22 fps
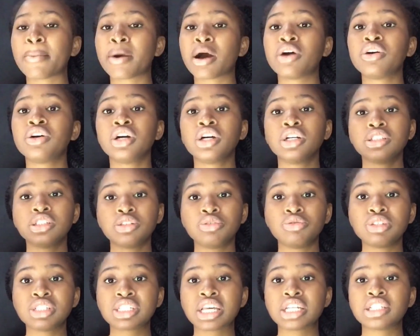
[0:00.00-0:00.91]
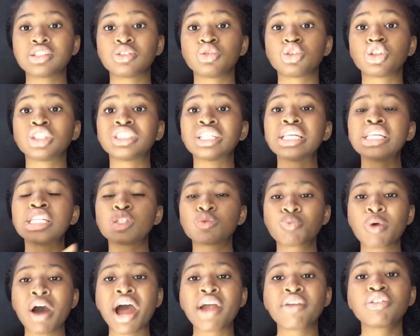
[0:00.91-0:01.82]
about the research institution
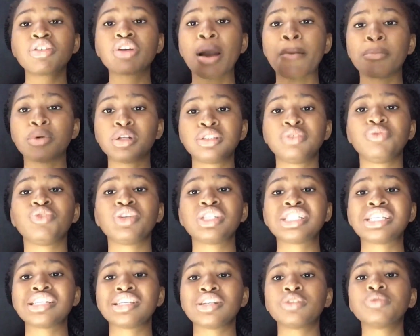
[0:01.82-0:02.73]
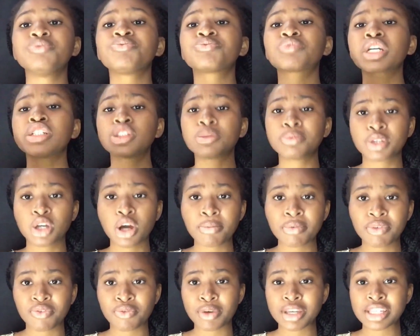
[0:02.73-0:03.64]
inspiring you and motivating you to
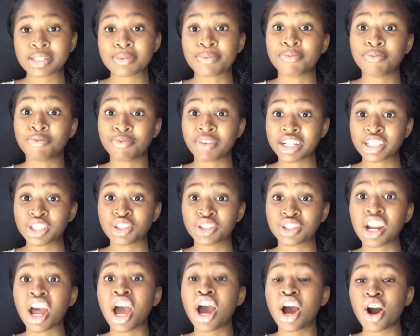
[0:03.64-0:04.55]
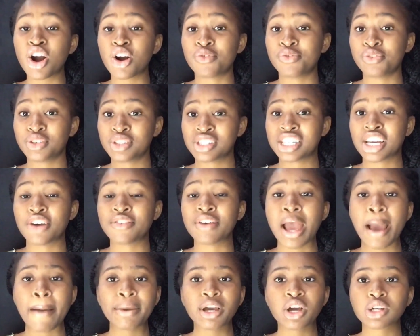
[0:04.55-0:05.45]
become a best version of yourself
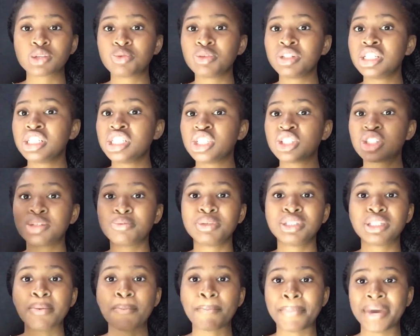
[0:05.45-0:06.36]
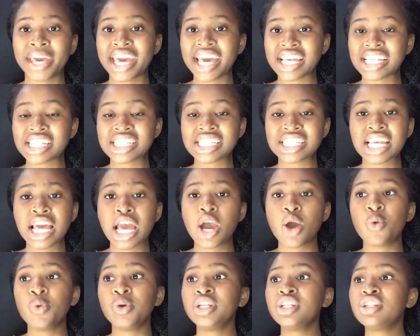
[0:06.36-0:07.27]
because we need you to be the best
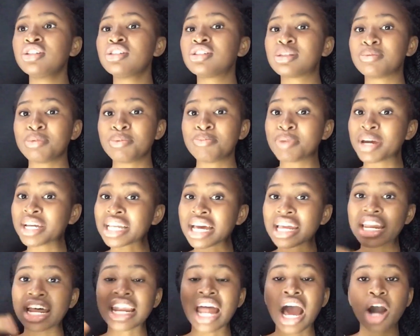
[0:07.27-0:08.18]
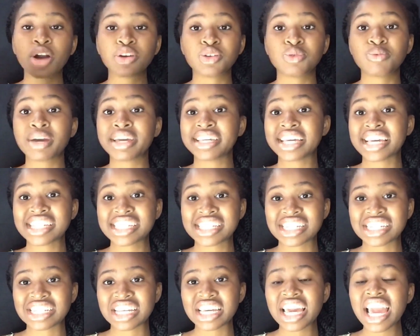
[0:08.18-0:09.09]
we need to be better than how you were
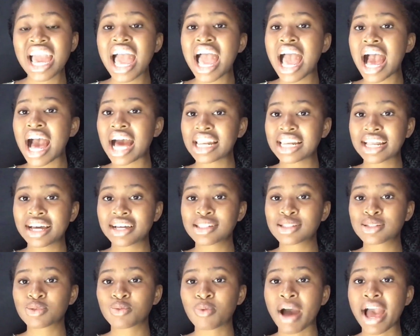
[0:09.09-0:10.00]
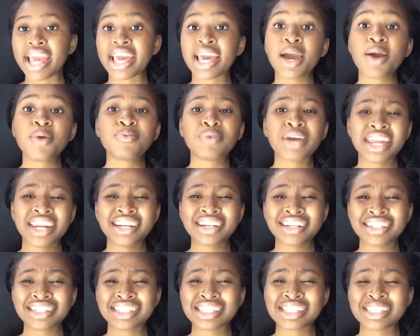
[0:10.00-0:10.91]
yesterday and that's why we are
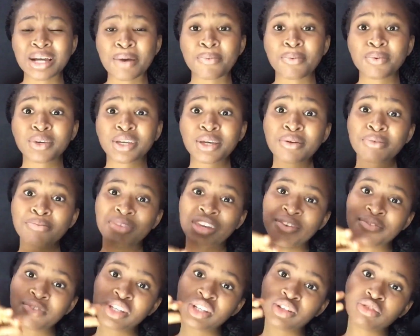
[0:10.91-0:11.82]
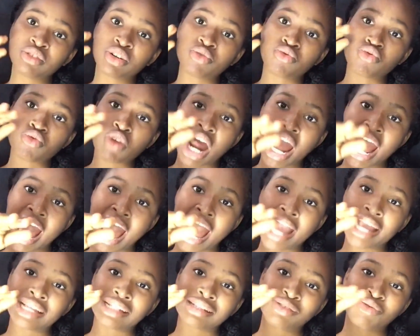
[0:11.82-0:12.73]
not going to stop we'll keep giving you the
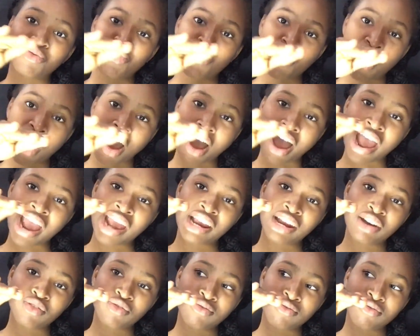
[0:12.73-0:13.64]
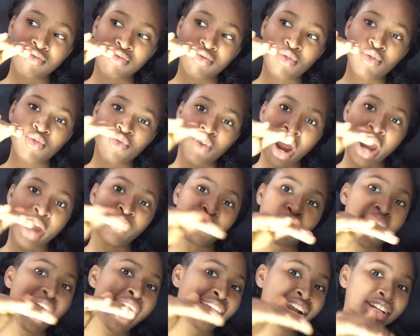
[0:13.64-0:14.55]
right right
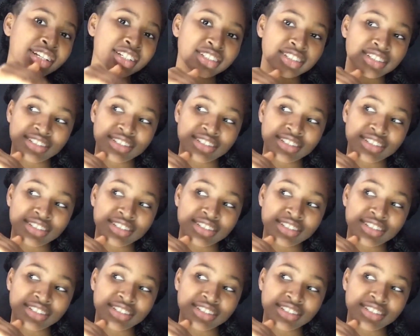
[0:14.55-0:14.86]
right right